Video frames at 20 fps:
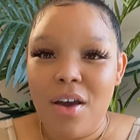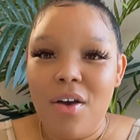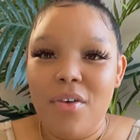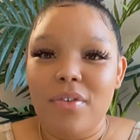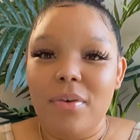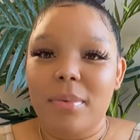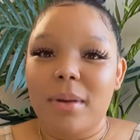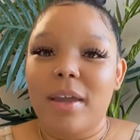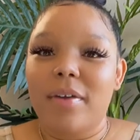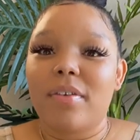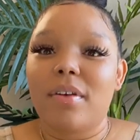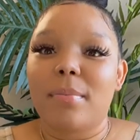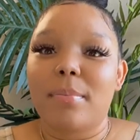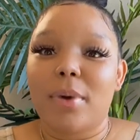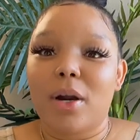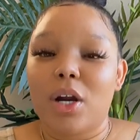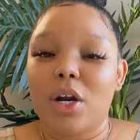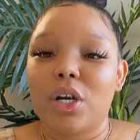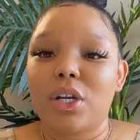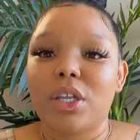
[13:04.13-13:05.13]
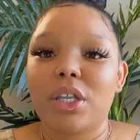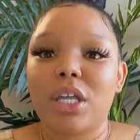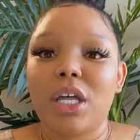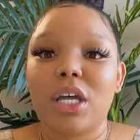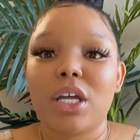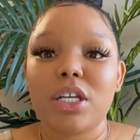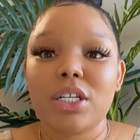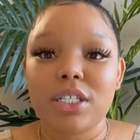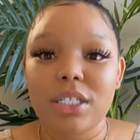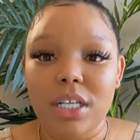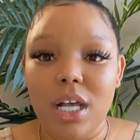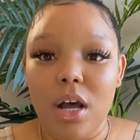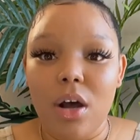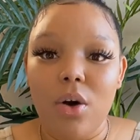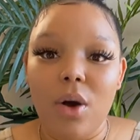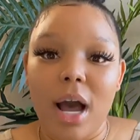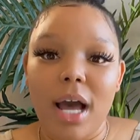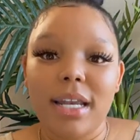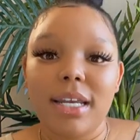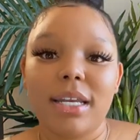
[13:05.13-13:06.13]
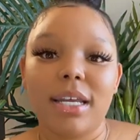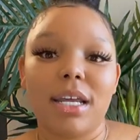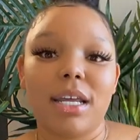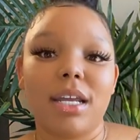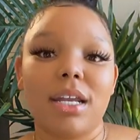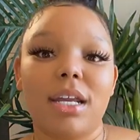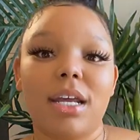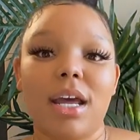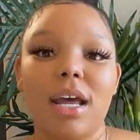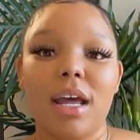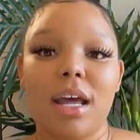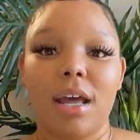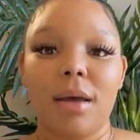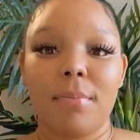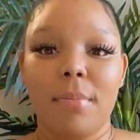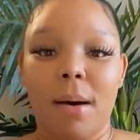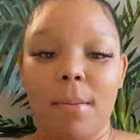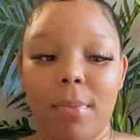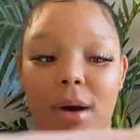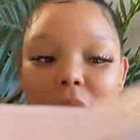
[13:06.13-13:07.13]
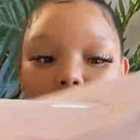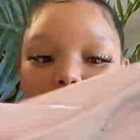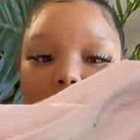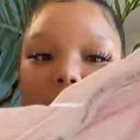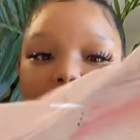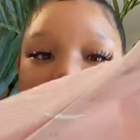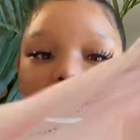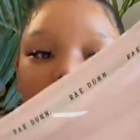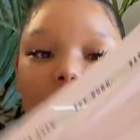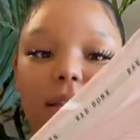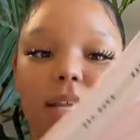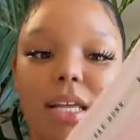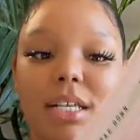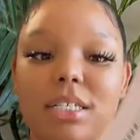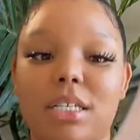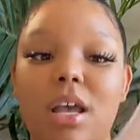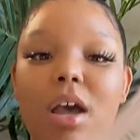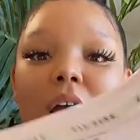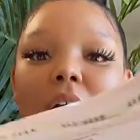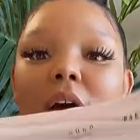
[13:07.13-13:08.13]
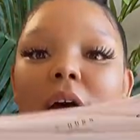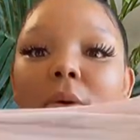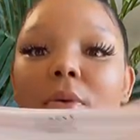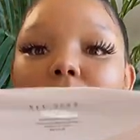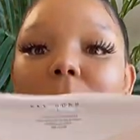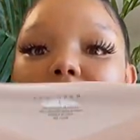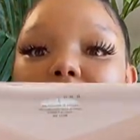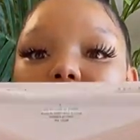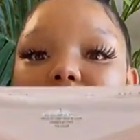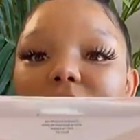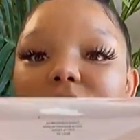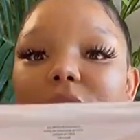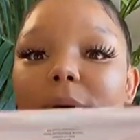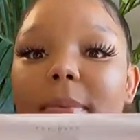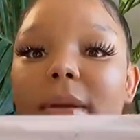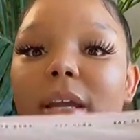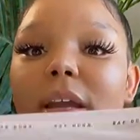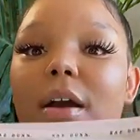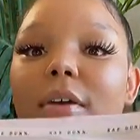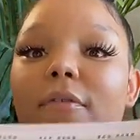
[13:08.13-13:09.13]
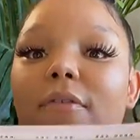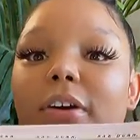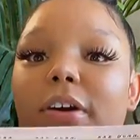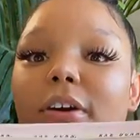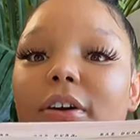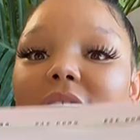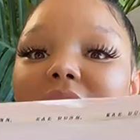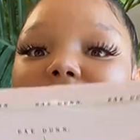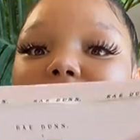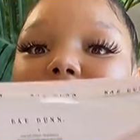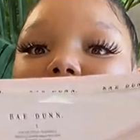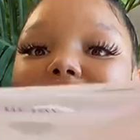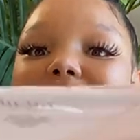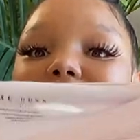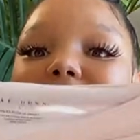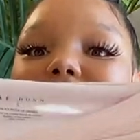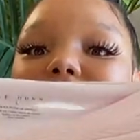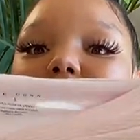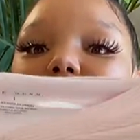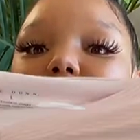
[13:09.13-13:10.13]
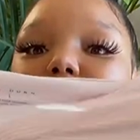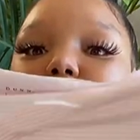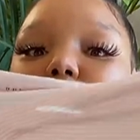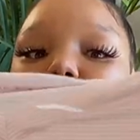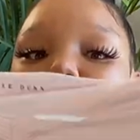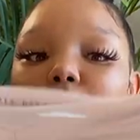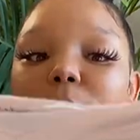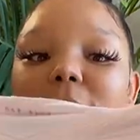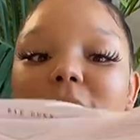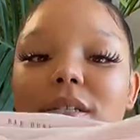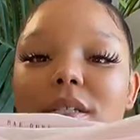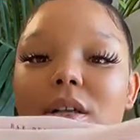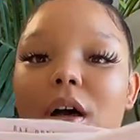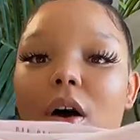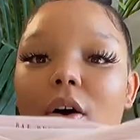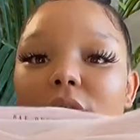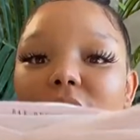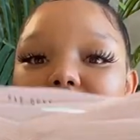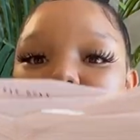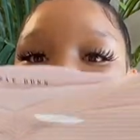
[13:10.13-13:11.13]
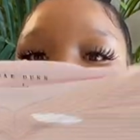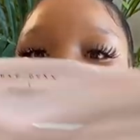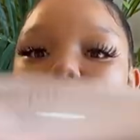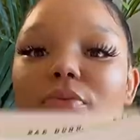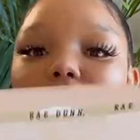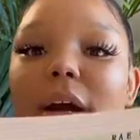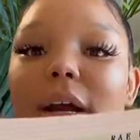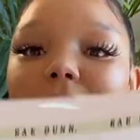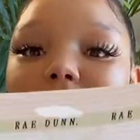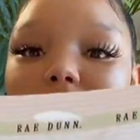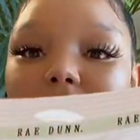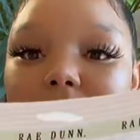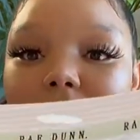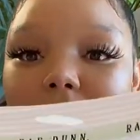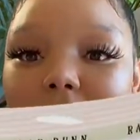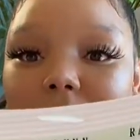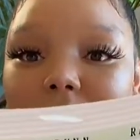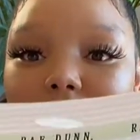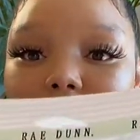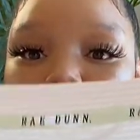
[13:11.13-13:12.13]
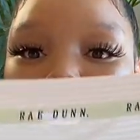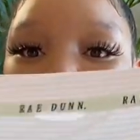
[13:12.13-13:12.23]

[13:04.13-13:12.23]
from giving birth. So I did, my mom gave me this, or bought this for me for Christmas, and it is super soft. It's Ray Dunn